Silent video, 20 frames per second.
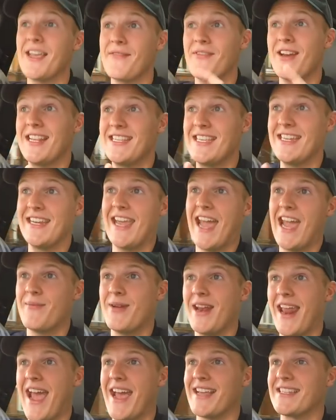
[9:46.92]
718
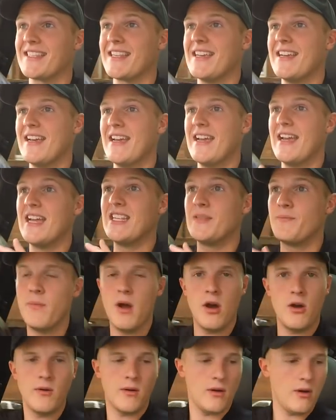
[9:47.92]
Cayman S is,
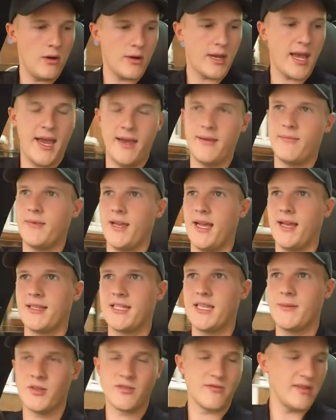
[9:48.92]
oh, okay, yeah,
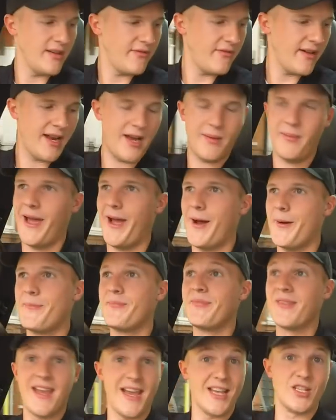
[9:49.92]
Sybil's really fed up now.
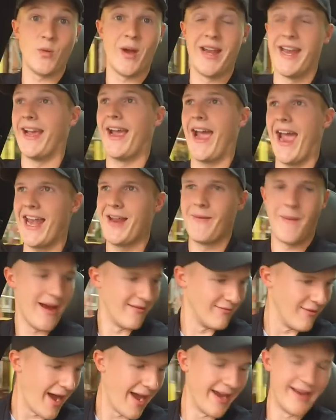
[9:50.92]
Is winning.
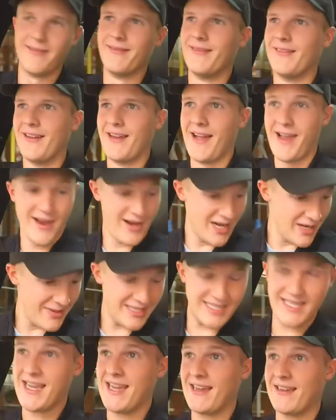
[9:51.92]
Anyway, right, are you gonna
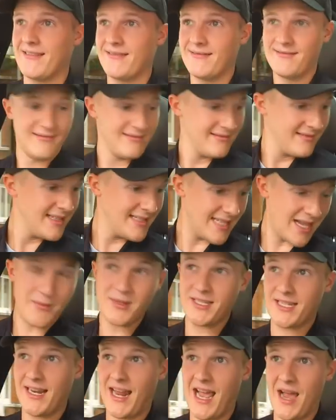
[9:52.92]
be sick? Is that
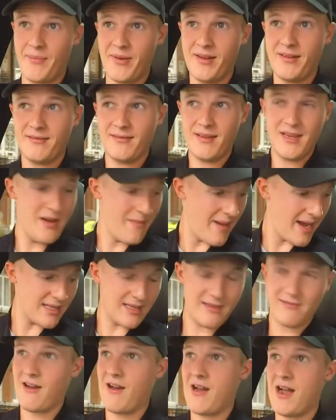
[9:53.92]
what's gonna happen? Are you about
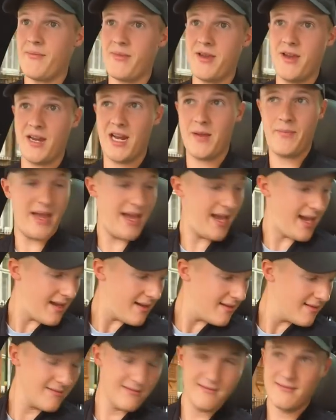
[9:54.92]
to throw up? Are you gonna
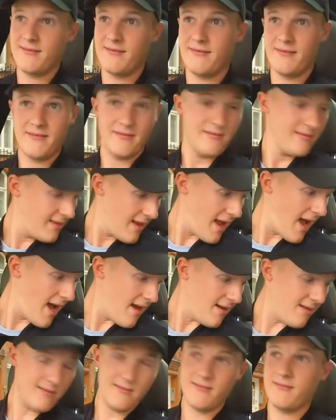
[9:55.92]
pee? No?
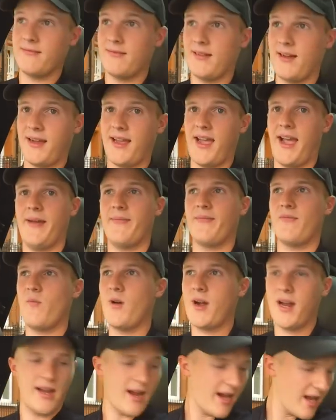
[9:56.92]
Okay,
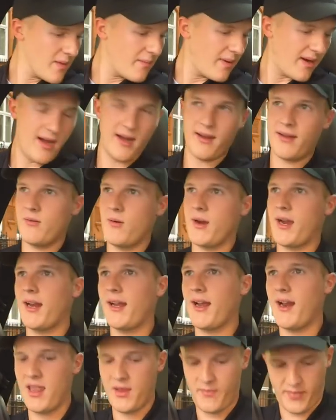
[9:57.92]
we're gonna go to the
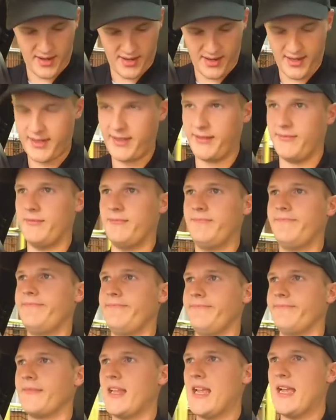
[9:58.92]
park.
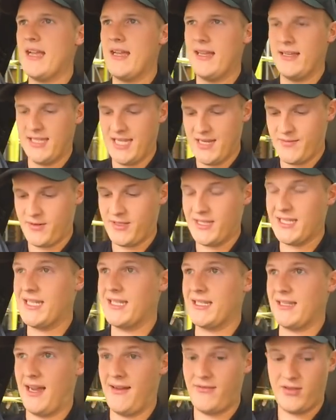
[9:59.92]
Okay. Sybil,
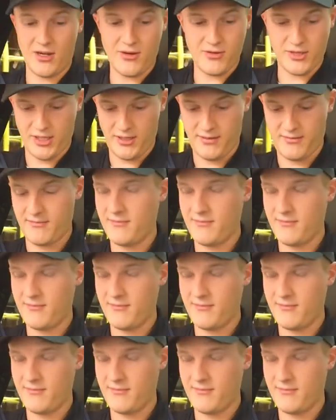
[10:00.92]
I've told you